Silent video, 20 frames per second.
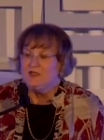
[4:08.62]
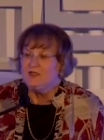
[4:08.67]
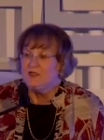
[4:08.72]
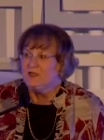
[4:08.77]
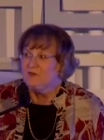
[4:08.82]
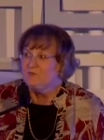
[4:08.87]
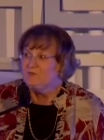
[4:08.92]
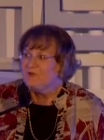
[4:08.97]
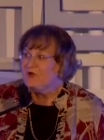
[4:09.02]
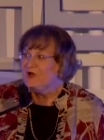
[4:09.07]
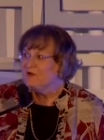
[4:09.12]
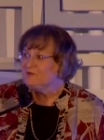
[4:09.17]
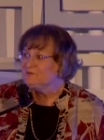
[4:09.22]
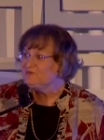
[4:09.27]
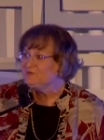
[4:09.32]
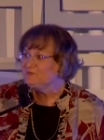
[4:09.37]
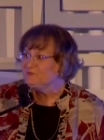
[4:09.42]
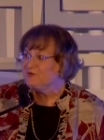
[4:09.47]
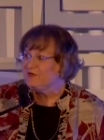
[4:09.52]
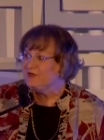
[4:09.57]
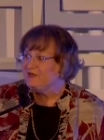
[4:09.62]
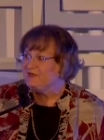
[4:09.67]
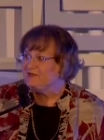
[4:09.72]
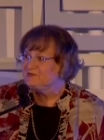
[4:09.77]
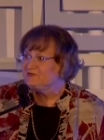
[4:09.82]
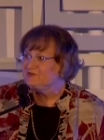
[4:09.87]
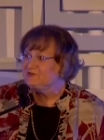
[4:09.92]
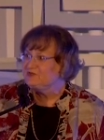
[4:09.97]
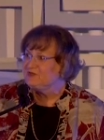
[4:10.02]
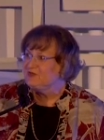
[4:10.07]
In Palm
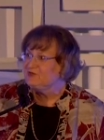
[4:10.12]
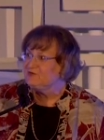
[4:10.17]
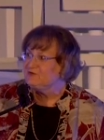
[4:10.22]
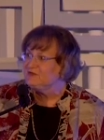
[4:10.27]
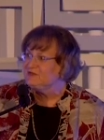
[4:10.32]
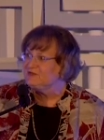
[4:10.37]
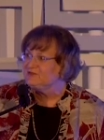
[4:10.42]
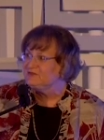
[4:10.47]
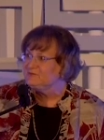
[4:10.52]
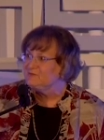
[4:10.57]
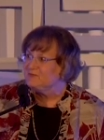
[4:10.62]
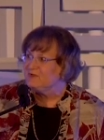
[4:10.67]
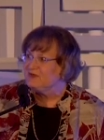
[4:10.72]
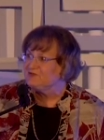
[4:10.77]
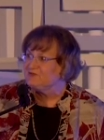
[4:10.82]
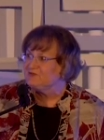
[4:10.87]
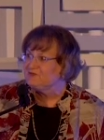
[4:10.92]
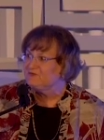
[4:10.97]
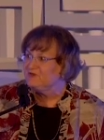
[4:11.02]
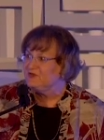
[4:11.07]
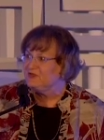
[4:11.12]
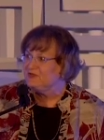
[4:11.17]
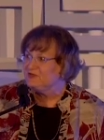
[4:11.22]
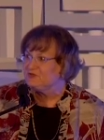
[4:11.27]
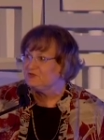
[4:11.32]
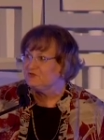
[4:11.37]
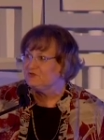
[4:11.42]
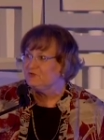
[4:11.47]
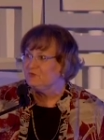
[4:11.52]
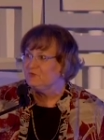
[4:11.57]
Springs, gender isn't much of an
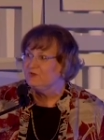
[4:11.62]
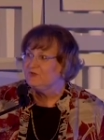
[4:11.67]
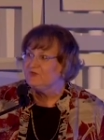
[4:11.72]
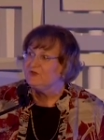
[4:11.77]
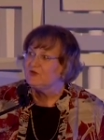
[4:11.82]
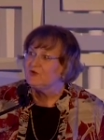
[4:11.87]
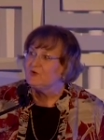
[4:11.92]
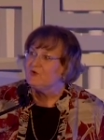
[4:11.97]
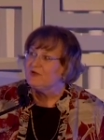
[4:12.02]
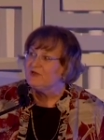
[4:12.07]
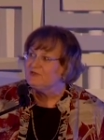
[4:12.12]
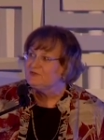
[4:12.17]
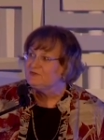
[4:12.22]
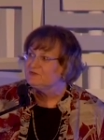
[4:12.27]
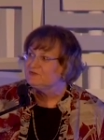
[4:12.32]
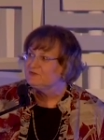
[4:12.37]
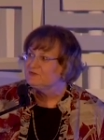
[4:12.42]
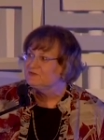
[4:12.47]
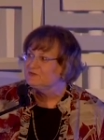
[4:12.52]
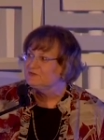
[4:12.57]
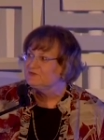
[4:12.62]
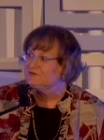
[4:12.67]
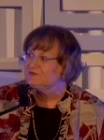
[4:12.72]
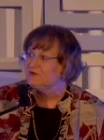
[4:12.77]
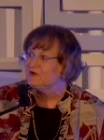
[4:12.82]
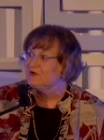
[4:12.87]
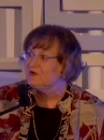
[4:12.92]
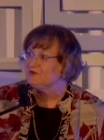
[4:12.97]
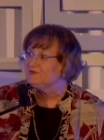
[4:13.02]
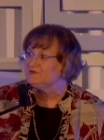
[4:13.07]
issue when the questions
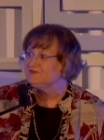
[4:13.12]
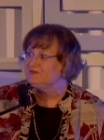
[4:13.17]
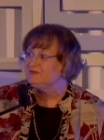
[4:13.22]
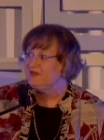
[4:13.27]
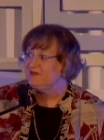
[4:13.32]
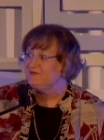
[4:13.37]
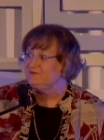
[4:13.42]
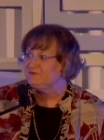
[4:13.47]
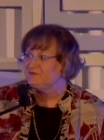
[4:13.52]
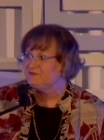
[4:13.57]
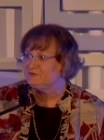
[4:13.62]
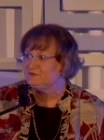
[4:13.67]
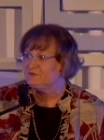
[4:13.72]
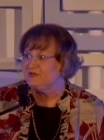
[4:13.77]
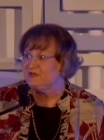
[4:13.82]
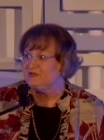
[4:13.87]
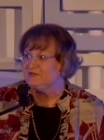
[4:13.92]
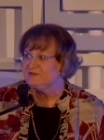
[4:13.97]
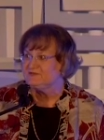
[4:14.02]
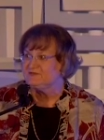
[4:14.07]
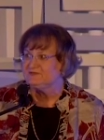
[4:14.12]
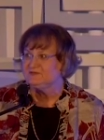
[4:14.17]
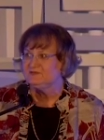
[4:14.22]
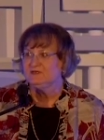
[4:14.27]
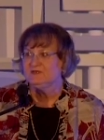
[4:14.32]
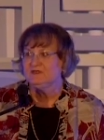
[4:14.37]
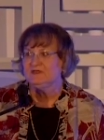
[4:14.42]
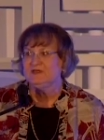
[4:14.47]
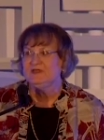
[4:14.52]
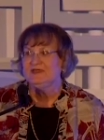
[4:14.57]
are safe streets,
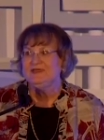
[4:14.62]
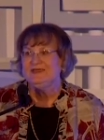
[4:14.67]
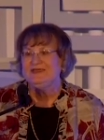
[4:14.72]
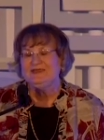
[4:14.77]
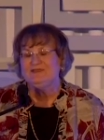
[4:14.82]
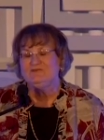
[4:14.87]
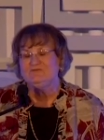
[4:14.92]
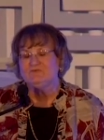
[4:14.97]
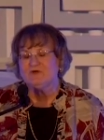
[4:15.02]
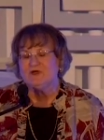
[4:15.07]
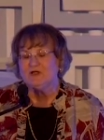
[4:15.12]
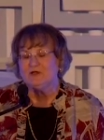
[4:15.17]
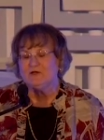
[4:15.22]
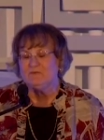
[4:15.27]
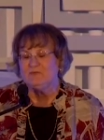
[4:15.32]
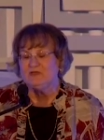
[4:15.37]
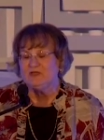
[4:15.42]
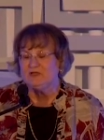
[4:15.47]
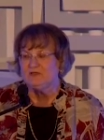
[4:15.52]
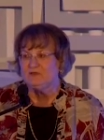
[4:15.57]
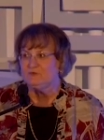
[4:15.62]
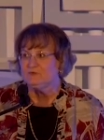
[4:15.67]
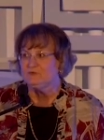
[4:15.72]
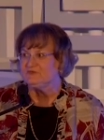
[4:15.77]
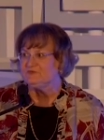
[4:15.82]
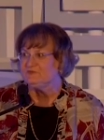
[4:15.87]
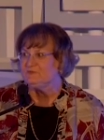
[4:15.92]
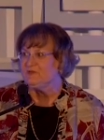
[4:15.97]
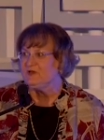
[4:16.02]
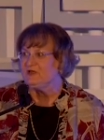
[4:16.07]
environmentally
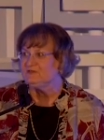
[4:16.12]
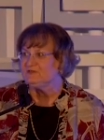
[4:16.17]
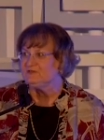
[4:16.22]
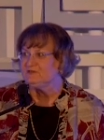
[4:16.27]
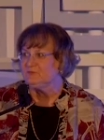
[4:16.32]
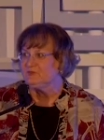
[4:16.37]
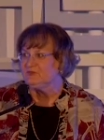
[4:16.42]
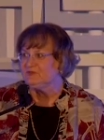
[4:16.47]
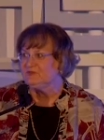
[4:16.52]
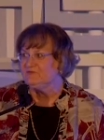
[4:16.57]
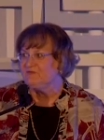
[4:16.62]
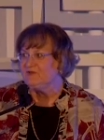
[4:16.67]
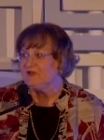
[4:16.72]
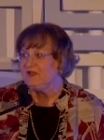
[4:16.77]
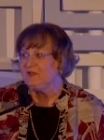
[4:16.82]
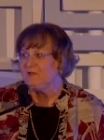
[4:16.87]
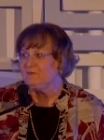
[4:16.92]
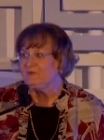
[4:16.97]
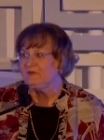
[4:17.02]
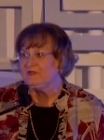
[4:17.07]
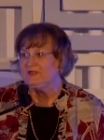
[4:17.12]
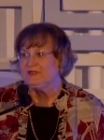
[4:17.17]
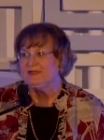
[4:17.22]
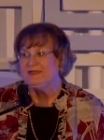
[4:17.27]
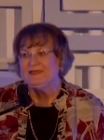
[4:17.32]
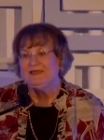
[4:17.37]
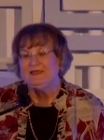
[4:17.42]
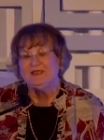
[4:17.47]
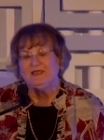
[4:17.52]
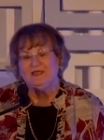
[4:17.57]
responsible development,
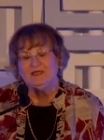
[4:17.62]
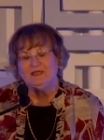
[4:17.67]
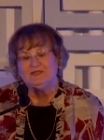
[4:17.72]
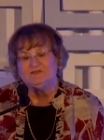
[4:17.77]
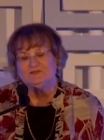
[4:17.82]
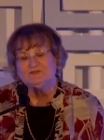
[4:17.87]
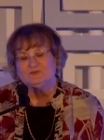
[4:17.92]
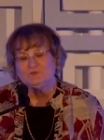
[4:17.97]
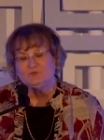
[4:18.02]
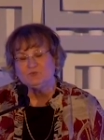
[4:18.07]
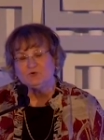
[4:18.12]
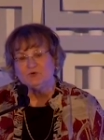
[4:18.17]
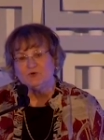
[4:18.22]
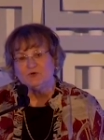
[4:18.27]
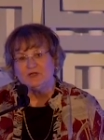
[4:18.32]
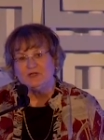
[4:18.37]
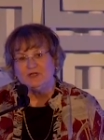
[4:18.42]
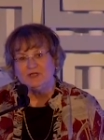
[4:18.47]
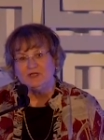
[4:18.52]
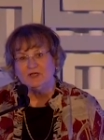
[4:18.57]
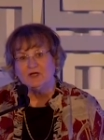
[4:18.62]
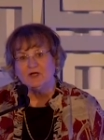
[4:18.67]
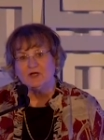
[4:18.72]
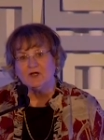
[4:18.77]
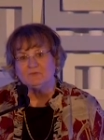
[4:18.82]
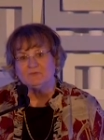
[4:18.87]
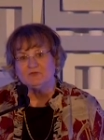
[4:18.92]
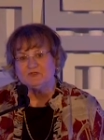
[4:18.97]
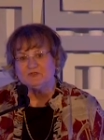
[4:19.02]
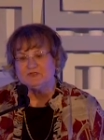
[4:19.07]
and supporting
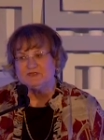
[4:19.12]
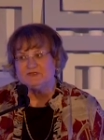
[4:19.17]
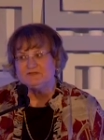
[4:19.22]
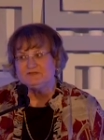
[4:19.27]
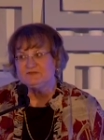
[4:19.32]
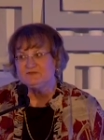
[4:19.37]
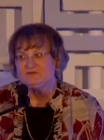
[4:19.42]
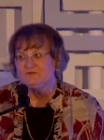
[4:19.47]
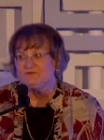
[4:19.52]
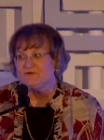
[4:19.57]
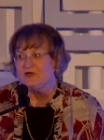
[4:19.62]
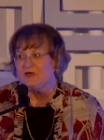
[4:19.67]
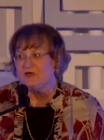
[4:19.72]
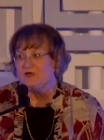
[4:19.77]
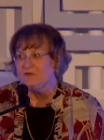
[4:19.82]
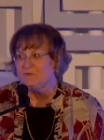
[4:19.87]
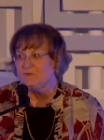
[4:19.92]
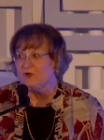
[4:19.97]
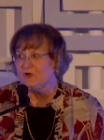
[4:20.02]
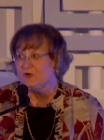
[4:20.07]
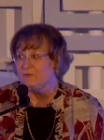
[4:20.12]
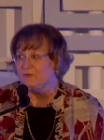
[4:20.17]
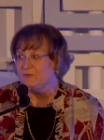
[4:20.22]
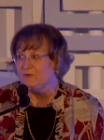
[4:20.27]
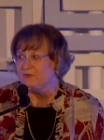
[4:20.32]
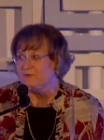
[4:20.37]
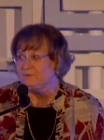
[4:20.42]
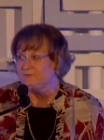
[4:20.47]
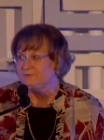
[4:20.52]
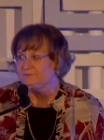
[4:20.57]
our police and fire
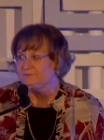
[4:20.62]
department.